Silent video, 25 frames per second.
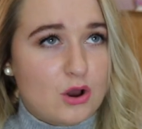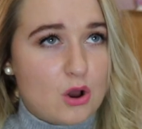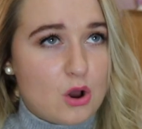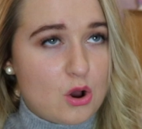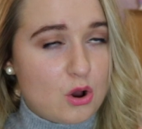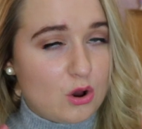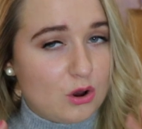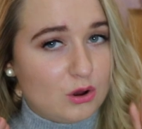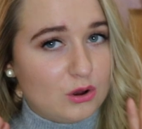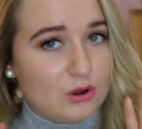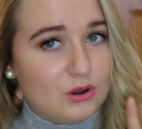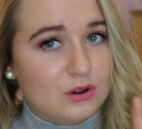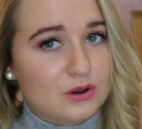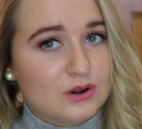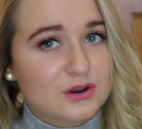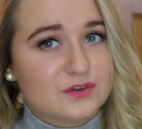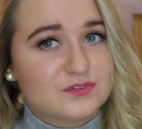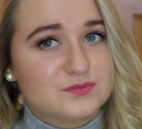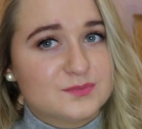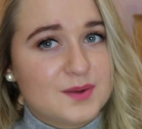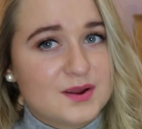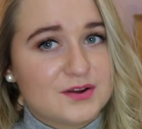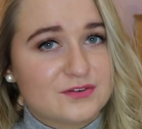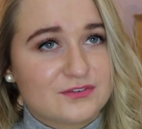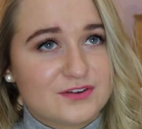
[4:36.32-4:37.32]
all
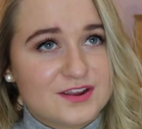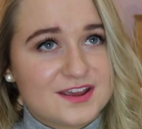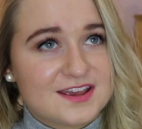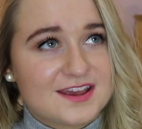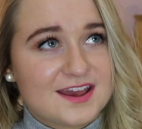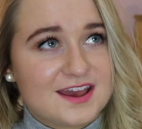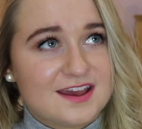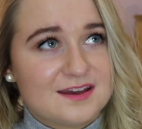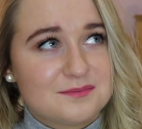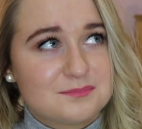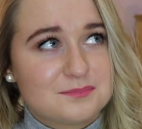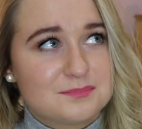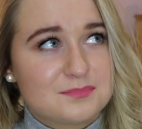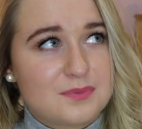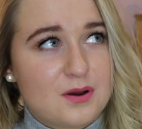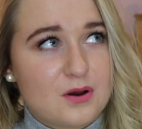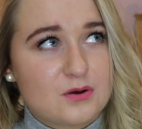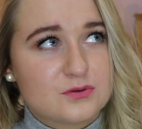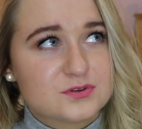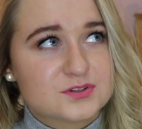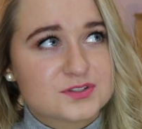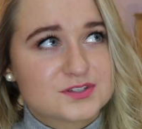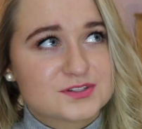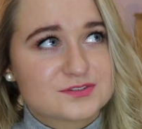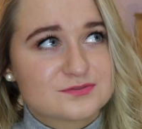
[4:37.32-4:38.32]
of my Riga
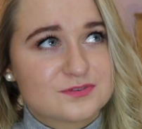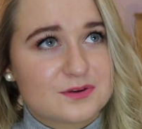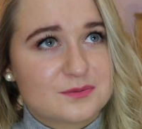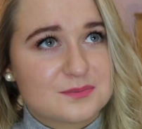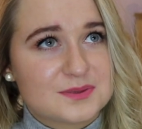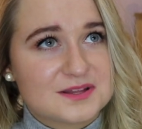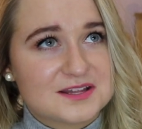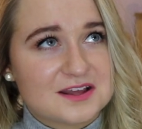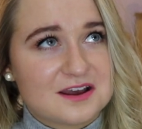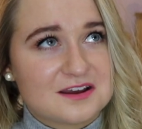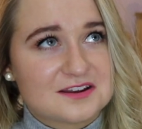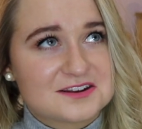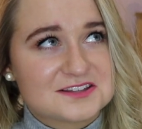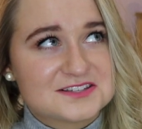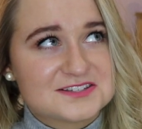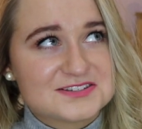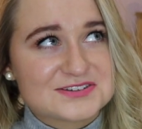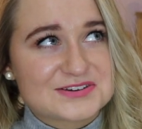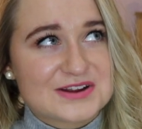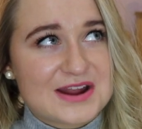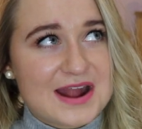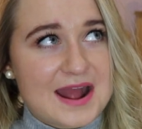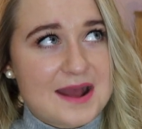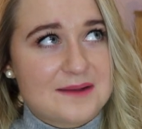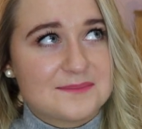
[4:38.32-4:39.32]
posts from it on
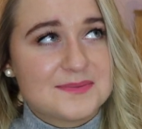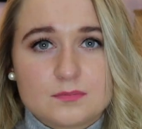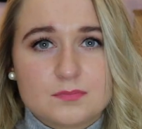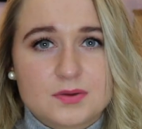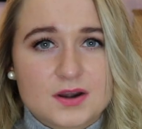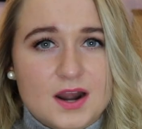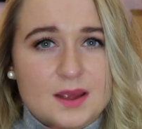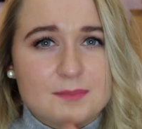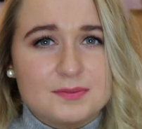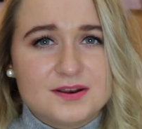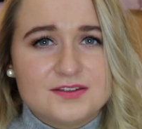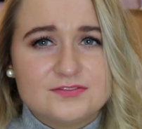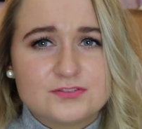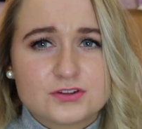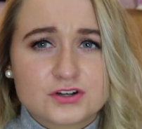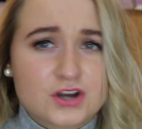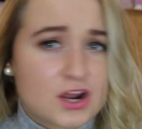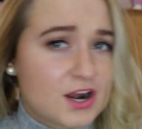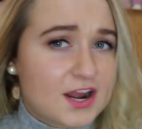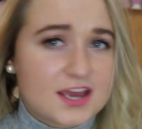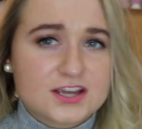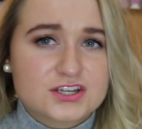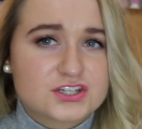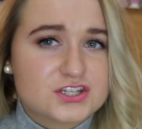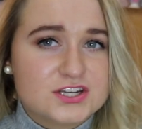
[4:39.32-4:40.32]
Instagram, but I believe they're
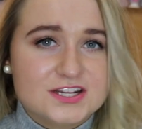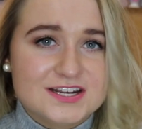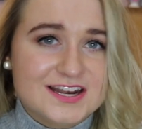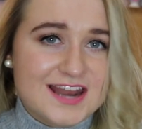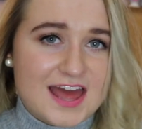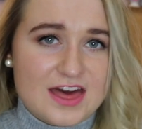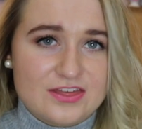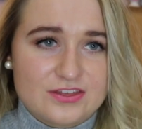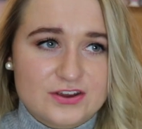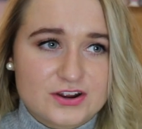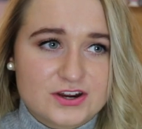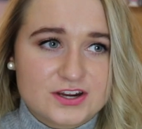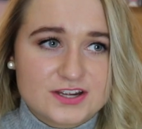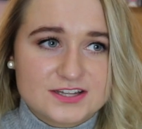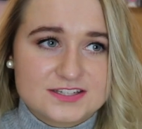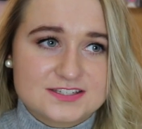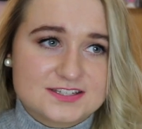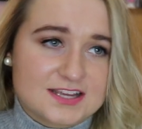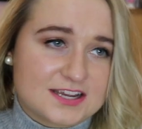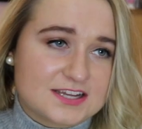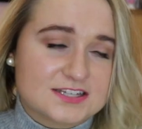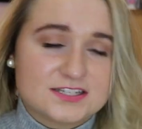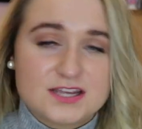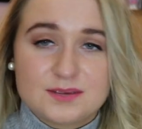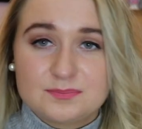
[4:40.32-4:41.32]
not actually leather. It's
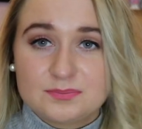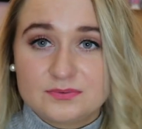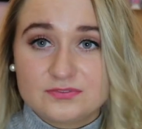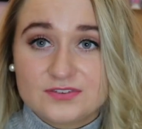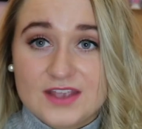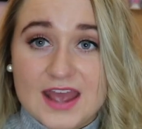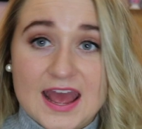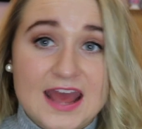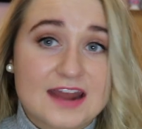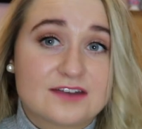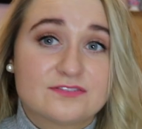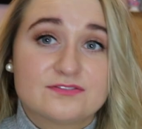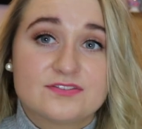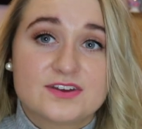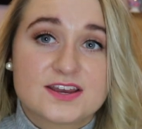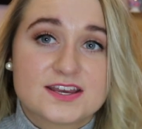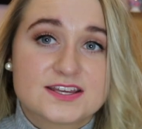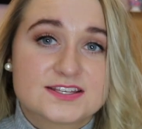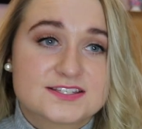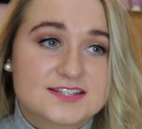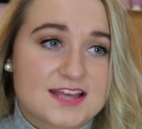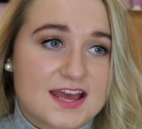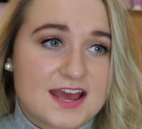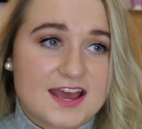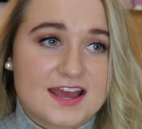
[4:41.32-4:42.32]
like a type of
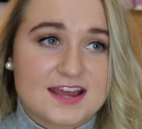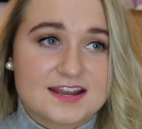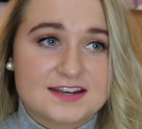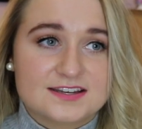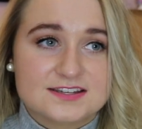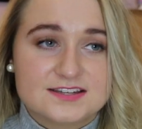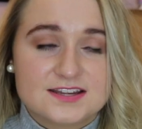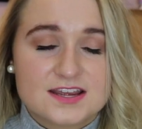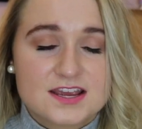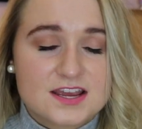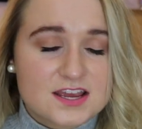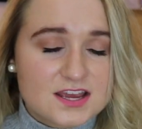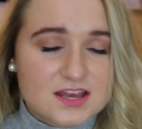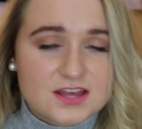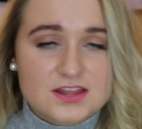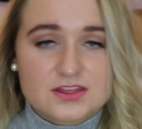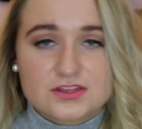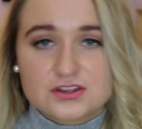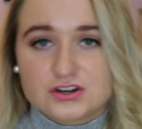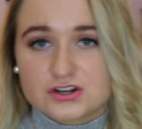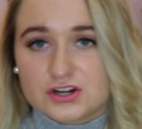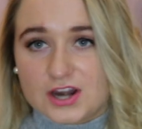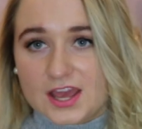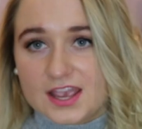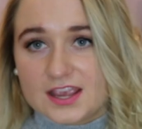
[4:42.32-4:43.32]
canvas, and
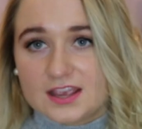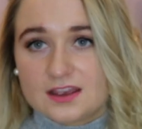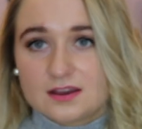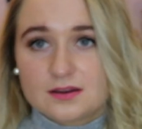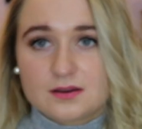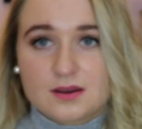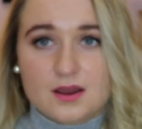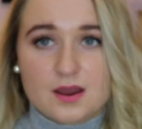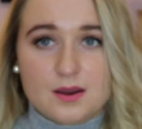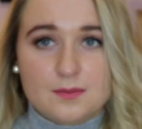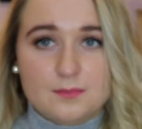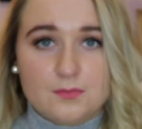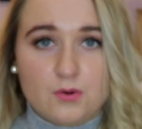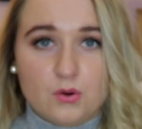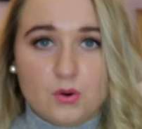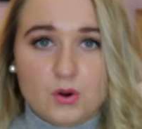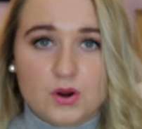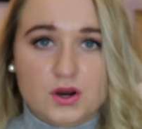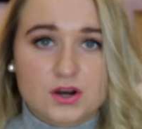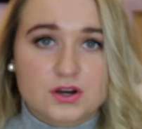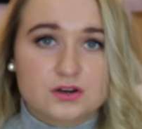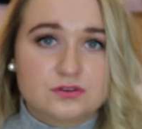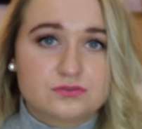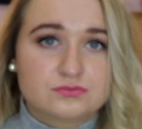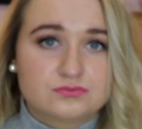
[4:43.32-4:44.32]
they're like a
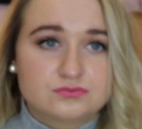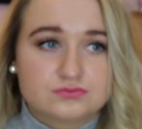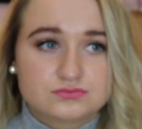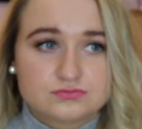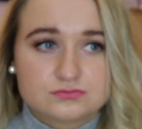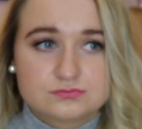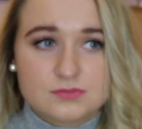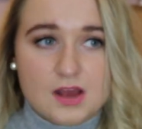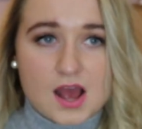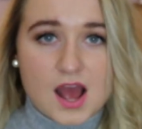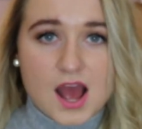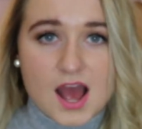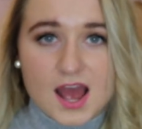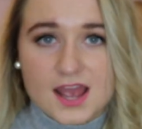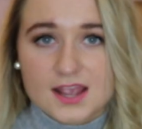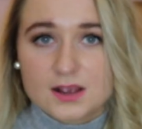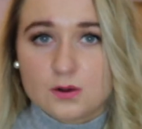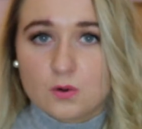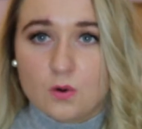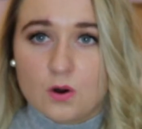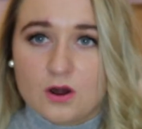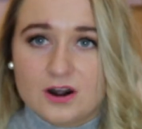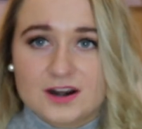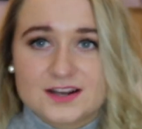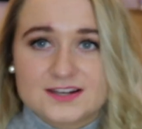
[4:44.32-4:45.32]
more high
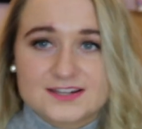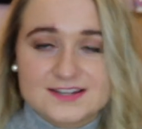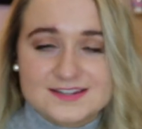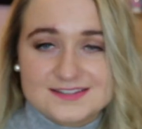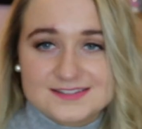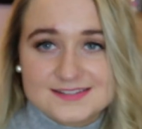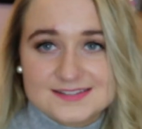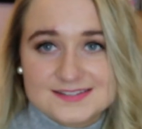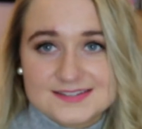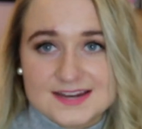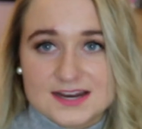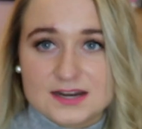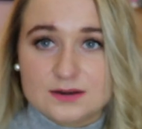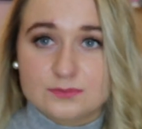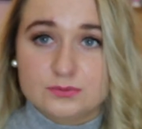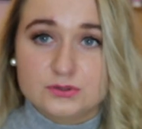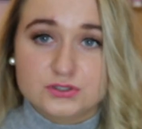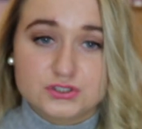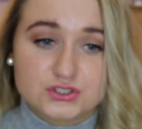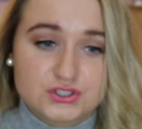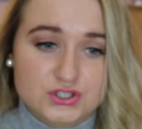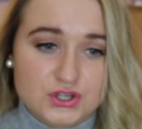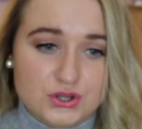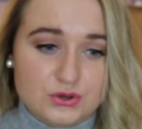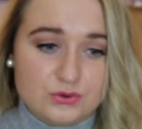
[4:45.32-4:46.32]
quality sustainable
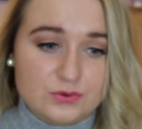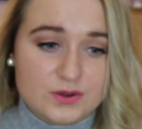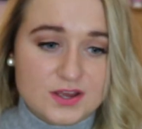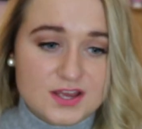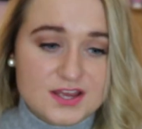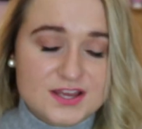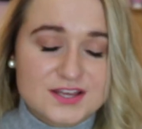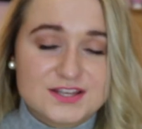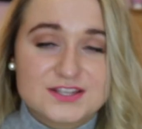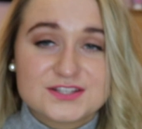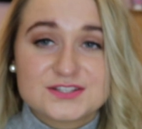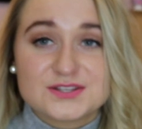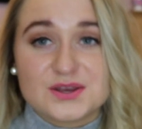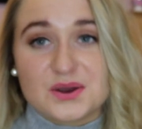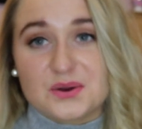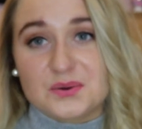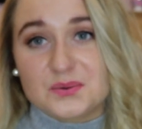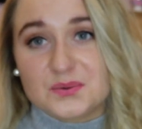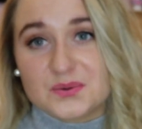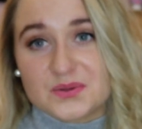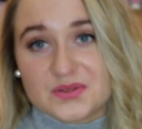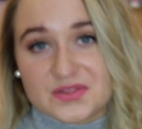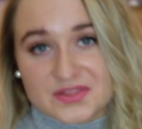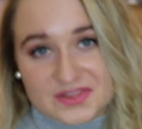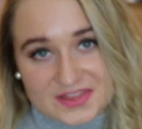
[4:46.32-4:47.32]
shoe,
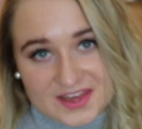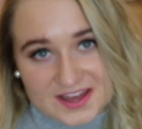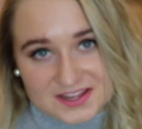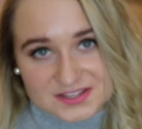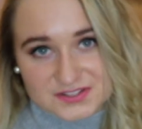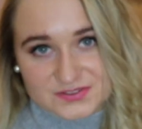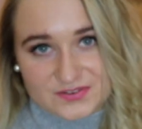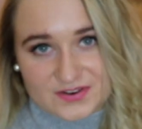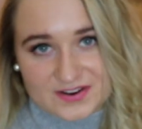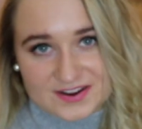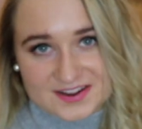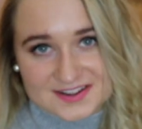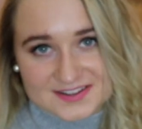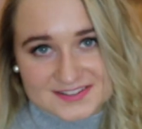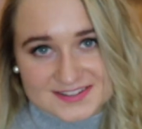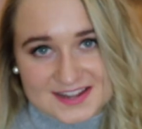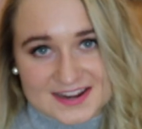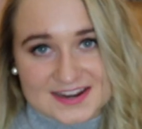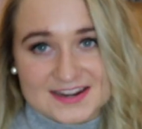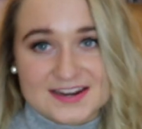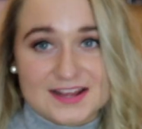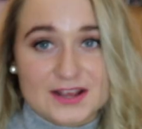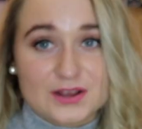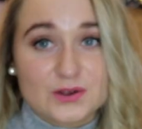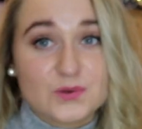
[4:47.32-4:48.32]
so that's very
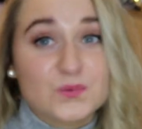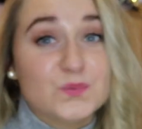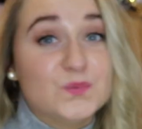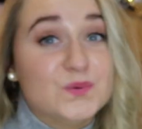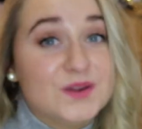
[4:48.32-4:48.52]
exciting.